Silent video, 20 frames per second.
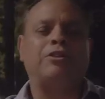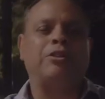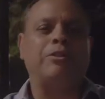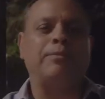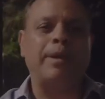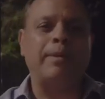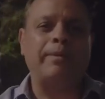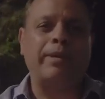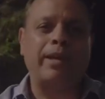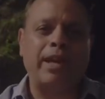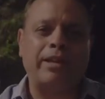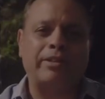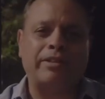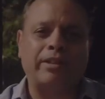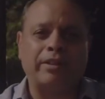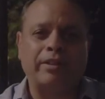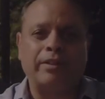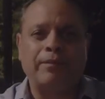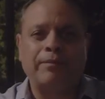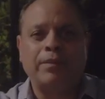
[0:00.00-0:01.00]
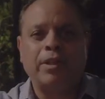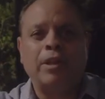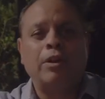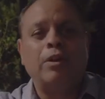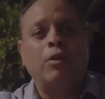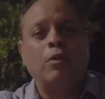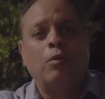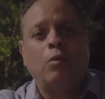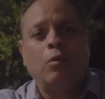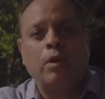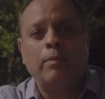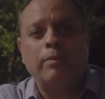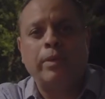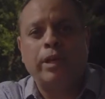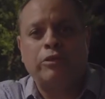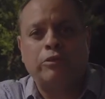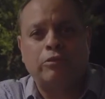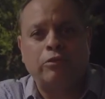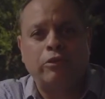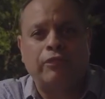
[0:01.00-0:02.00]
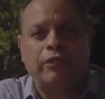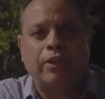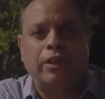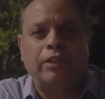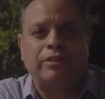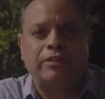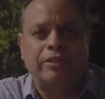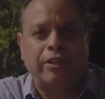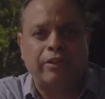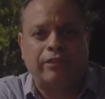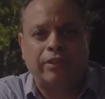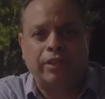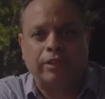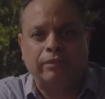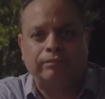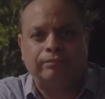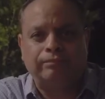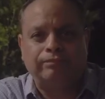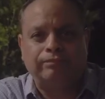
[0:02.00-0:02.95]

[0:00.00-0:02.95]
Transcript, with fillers: So you may be asking, what makes GrooveFunnels different?